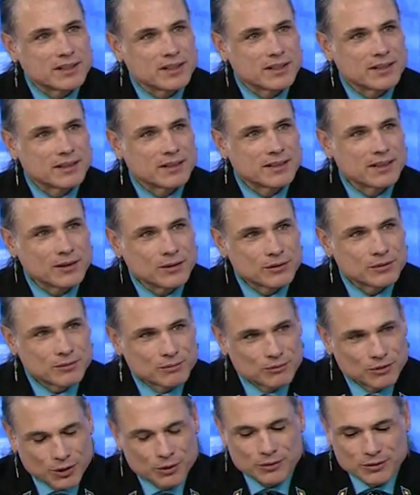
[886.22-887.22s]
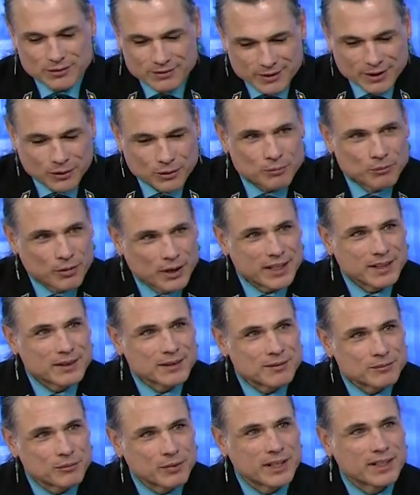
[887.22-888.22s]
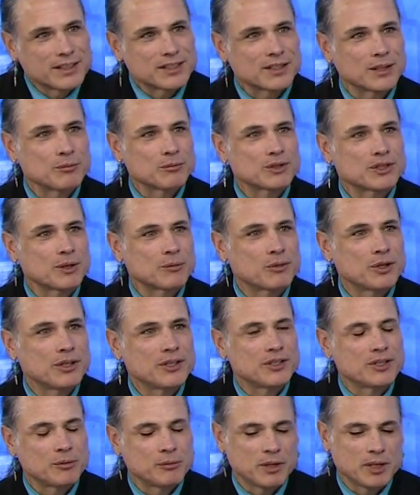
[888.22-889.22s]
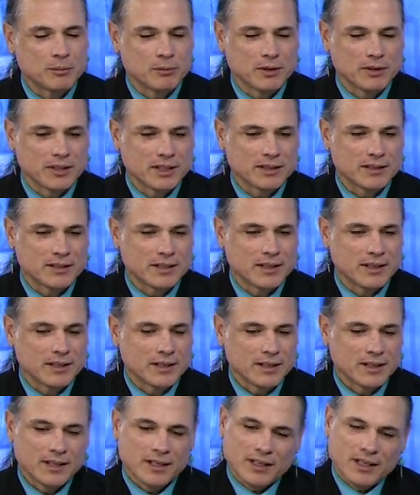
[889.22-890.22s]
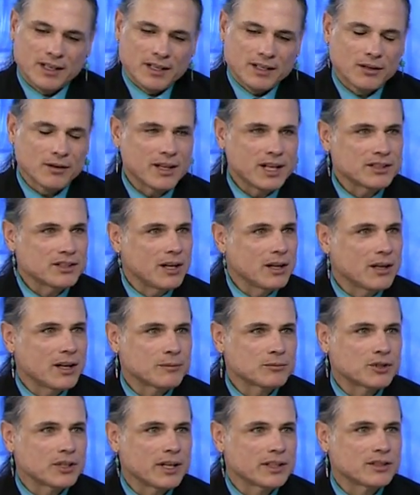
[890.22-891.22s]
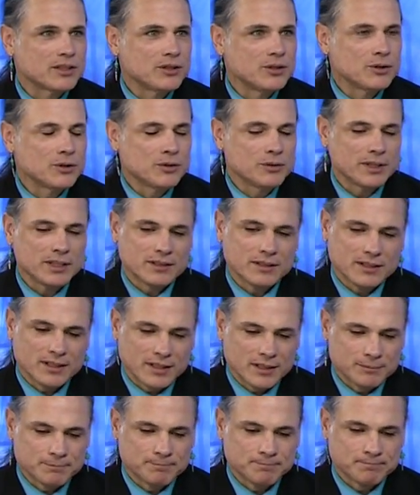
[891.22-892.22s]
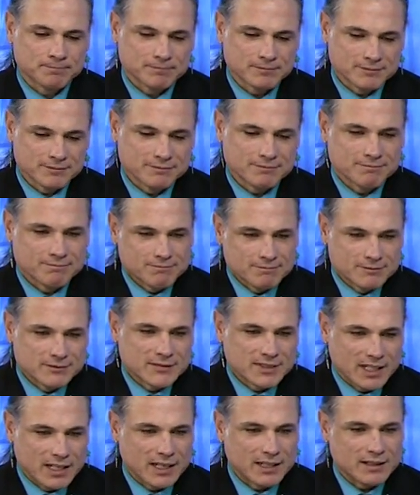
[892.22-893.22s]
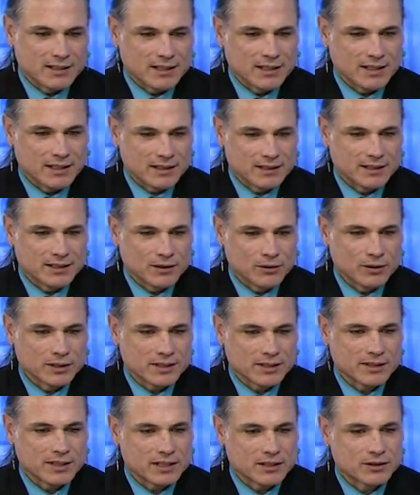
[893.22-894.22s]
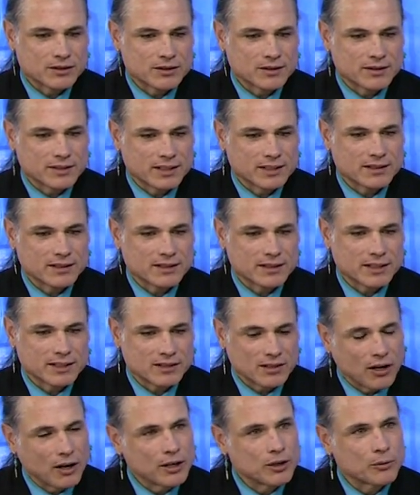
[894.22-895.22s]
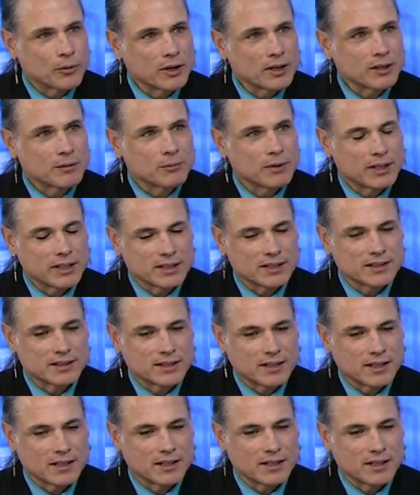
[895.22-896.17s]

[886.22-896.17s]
to bring some good to people, and that's all I'm trying to do. And it's hard work, but it's